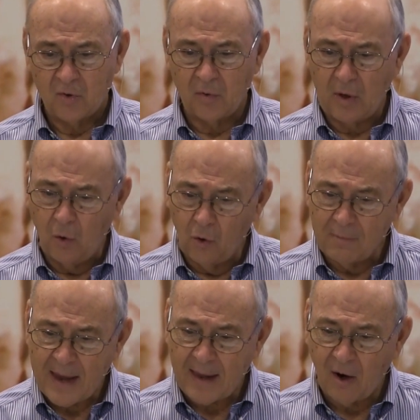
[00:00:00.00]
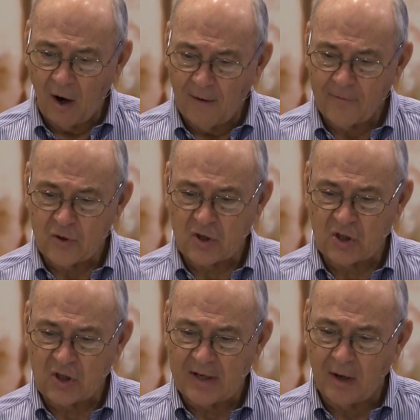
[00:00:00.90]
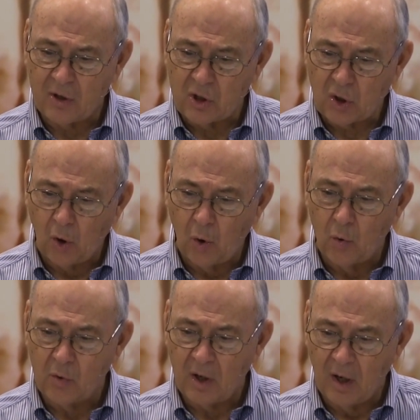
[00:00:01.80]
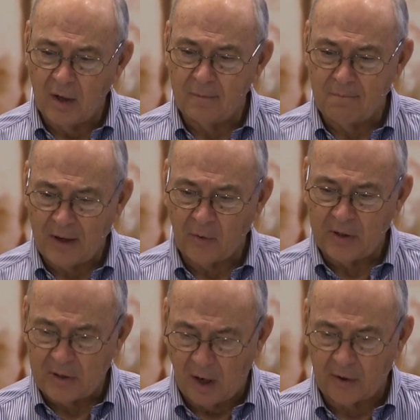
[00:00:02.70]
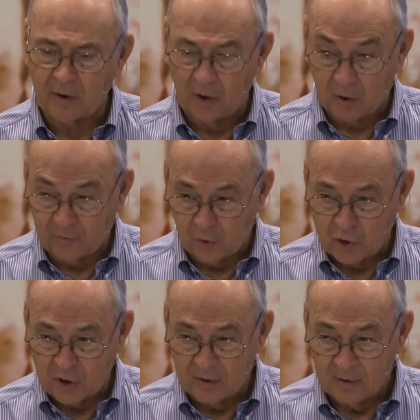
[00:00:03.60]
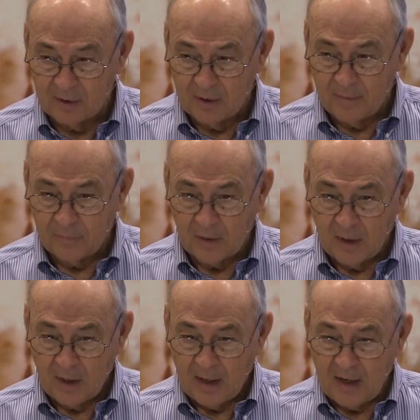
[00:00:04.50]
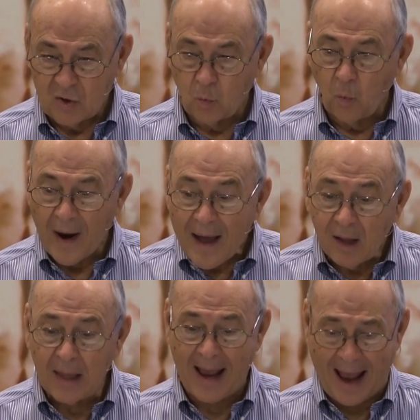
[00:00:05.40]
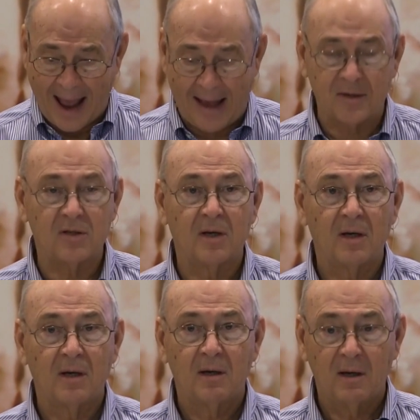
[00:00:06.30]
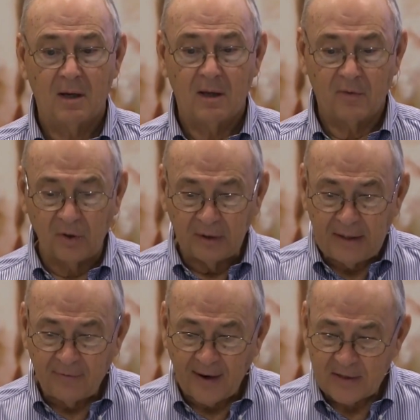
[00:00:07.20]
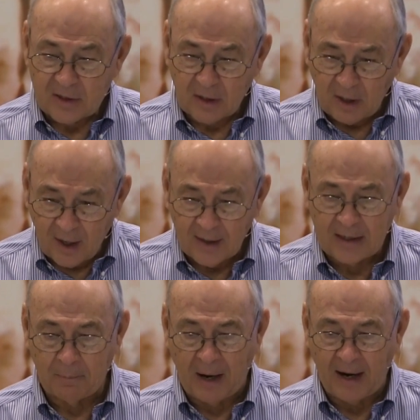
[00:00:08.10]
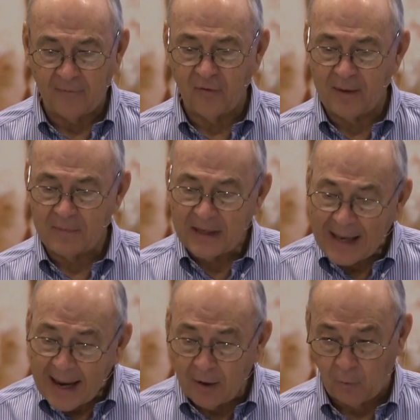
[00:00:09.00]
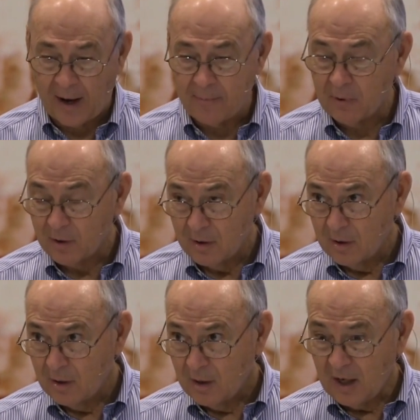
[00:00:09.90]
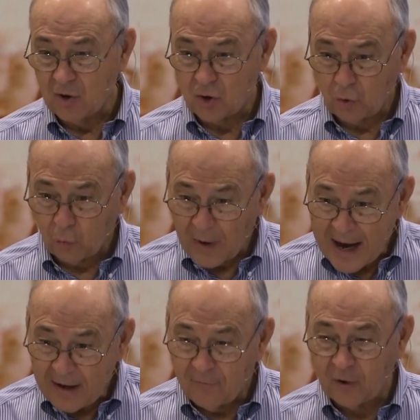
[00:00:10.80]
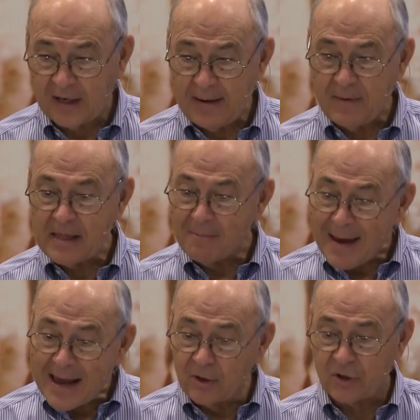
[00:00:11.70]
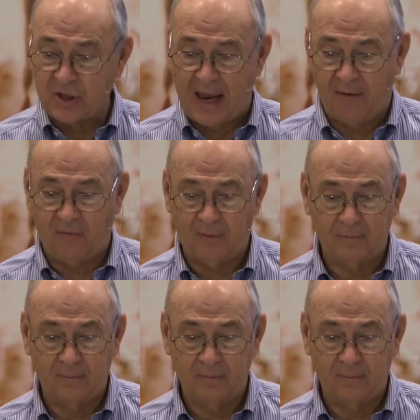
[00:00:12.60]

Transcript: So the old man offers to send out his own unmarried daughter, called a virgin, as well as the Levite's concubine for them to gang rape and trade for keeping the males safe.